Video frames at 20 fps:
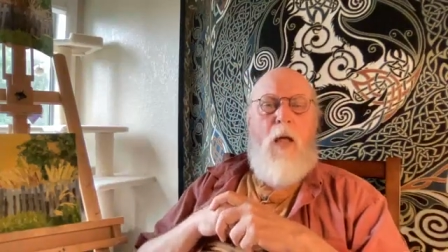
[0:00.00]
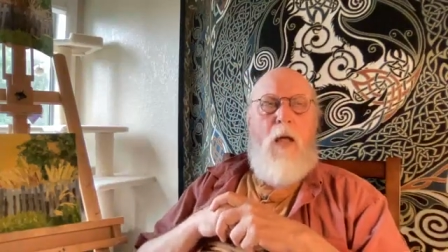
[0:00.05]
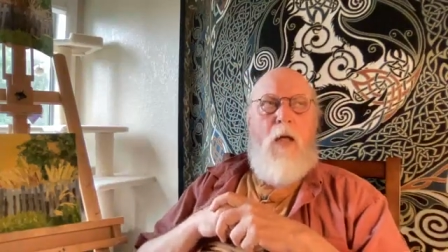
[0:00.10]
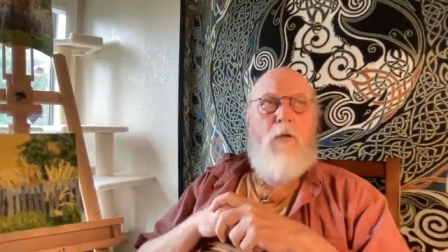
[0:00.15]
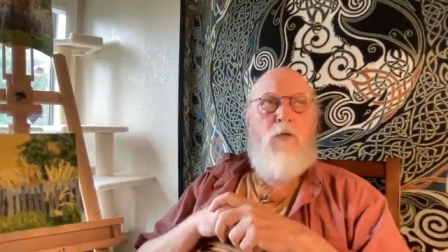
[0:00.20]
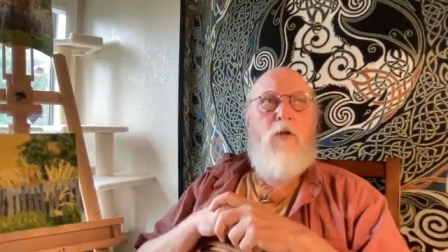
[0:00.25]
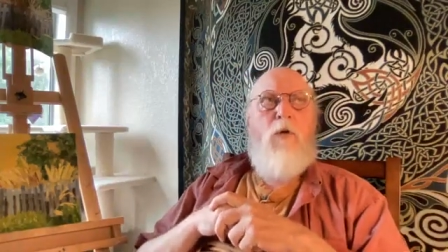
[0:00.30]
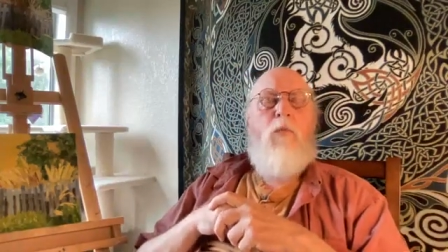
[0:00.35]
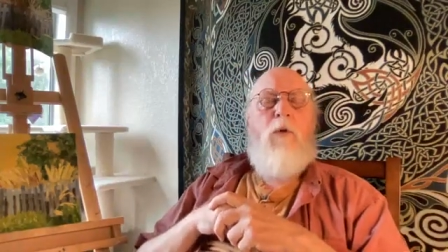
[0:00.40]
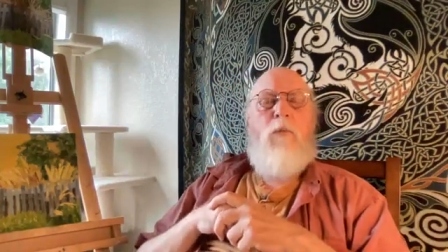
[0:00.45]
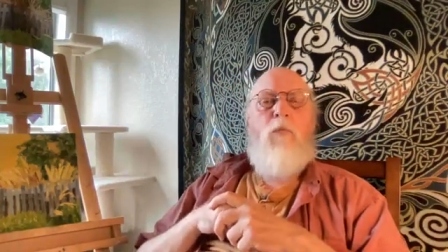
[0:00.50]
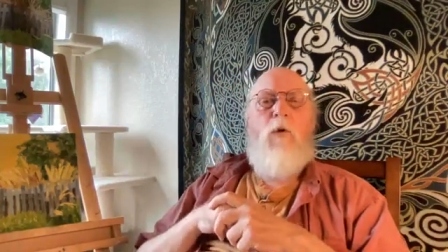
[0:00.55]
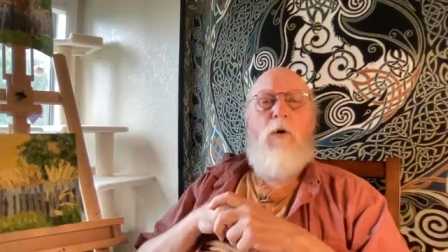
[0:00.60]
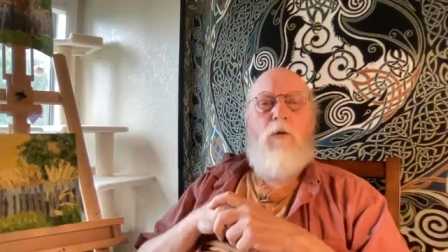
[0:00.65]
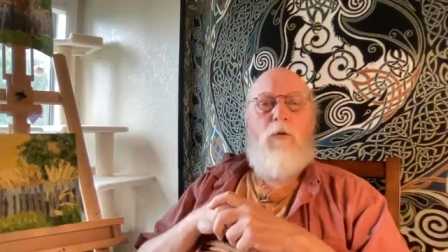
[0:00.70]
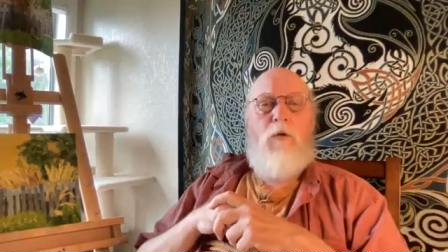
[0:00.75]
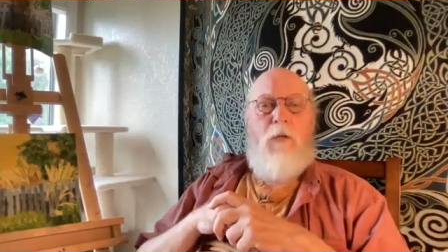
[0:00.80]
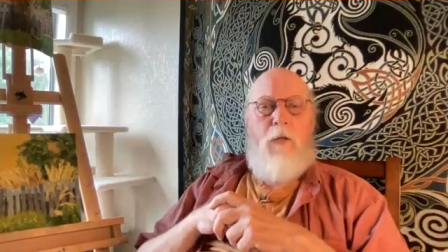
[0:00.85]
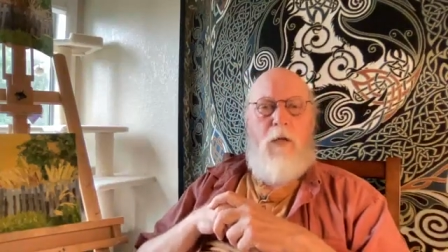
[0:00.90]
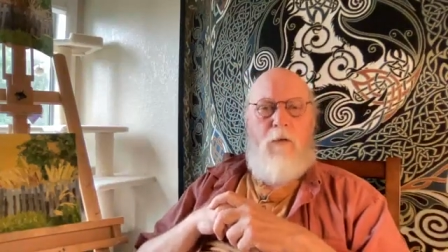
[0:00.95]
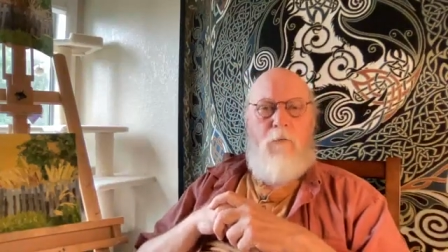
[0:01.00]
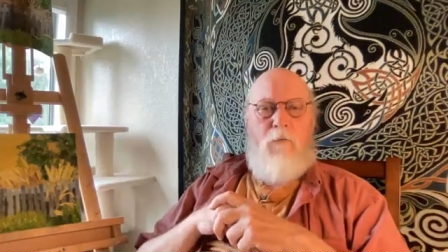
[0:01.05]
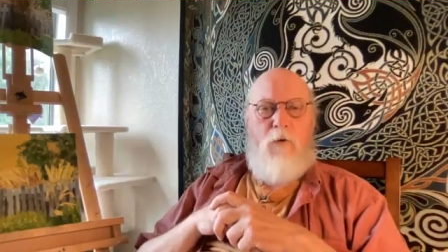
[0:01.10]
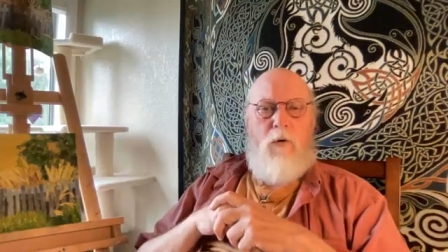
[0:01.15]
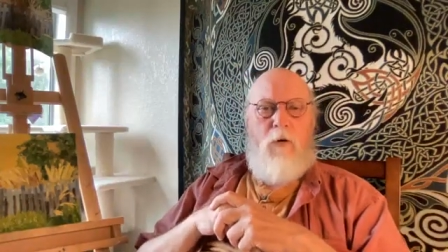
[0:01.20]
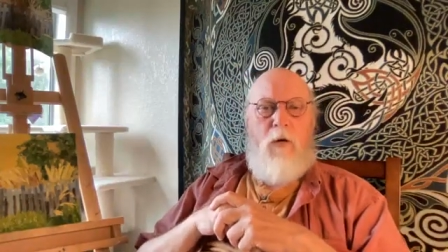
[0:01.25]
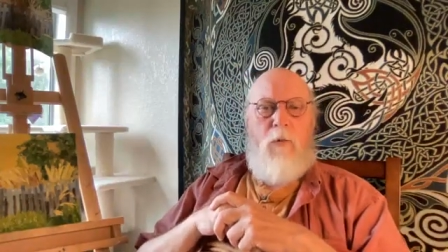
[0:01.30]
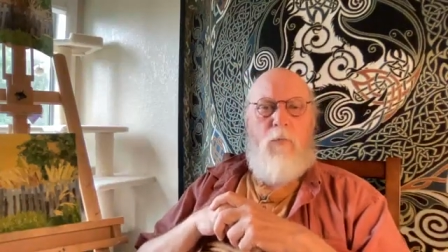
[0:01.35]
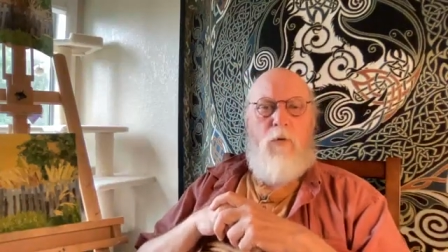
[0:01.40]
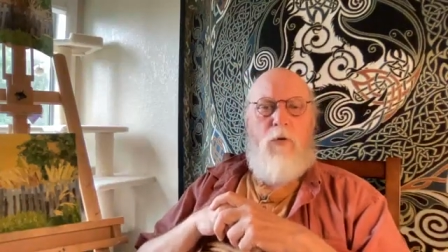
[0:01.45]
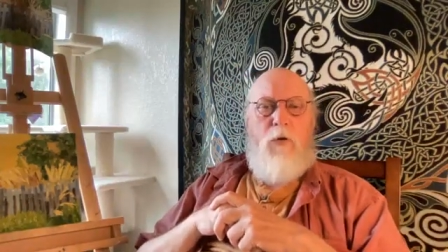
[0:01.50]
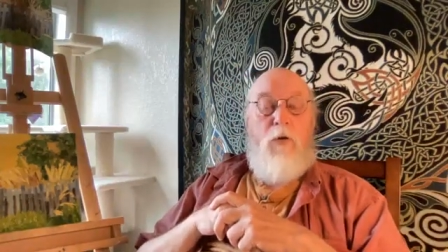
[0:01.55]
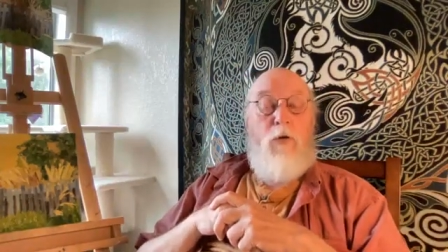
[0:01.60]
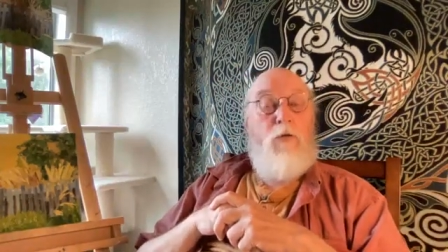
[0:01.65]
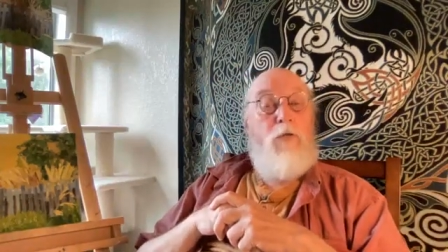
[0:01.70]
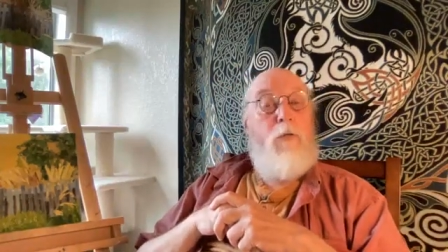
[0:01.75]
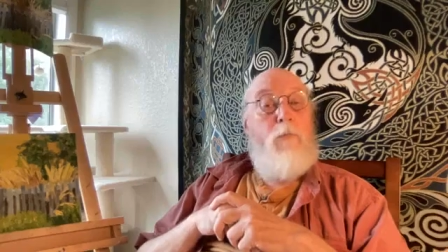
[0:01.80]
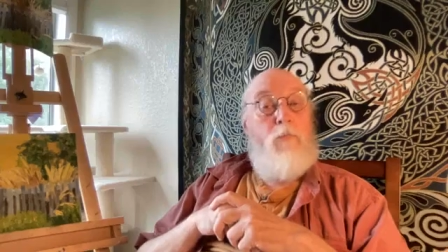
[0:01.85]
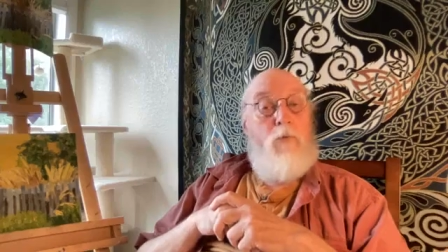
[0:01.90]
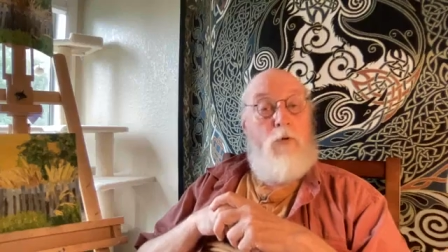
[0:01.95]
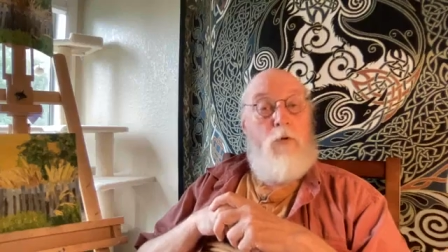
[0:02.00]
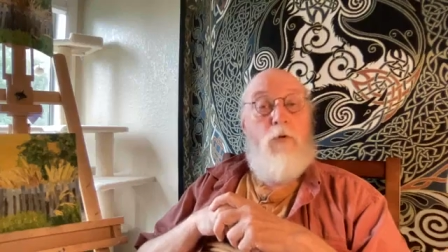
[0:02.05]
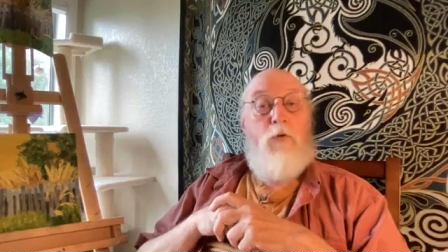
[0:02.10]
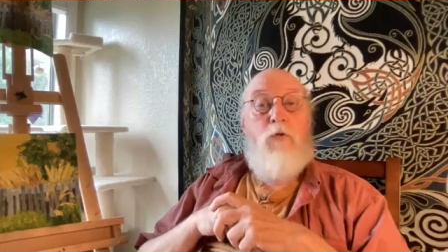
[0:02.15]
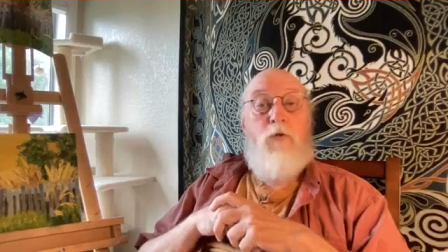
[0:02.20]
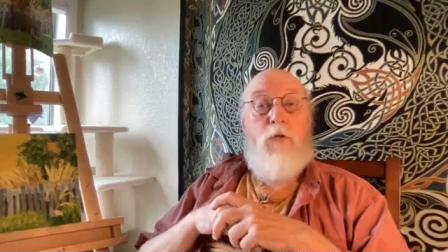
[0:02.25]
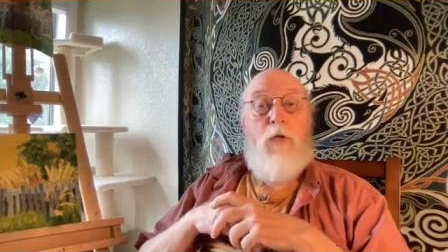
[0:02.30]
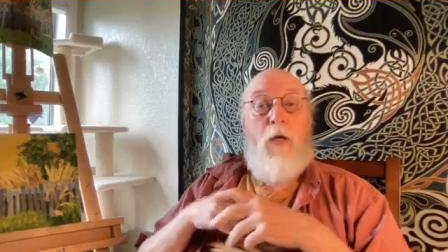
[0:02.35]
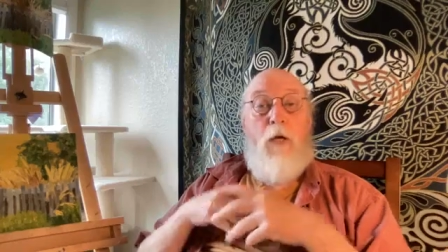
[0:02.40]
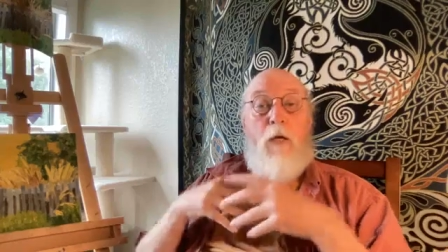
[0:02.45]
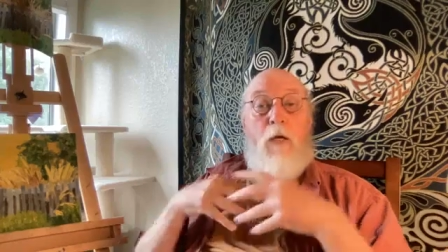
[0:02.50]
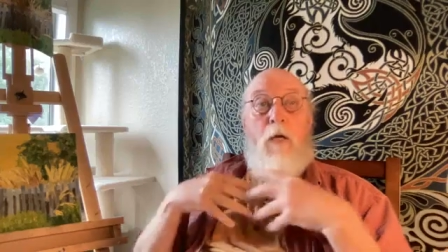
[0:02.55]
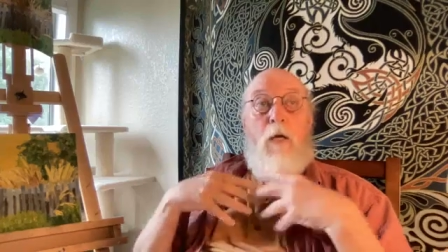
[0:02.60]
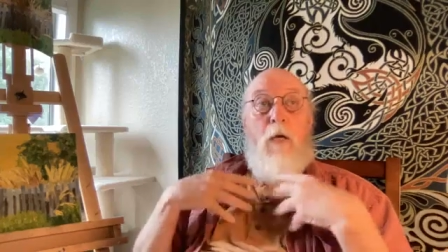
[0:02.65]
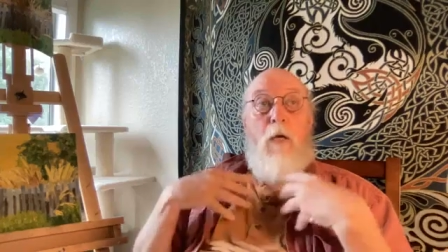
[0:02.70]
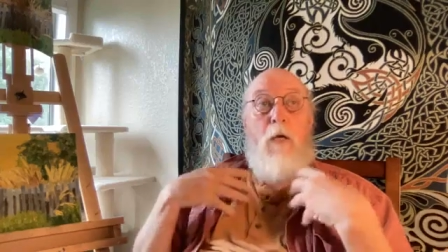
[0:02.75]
And so we worked on that for a couple of years and produced a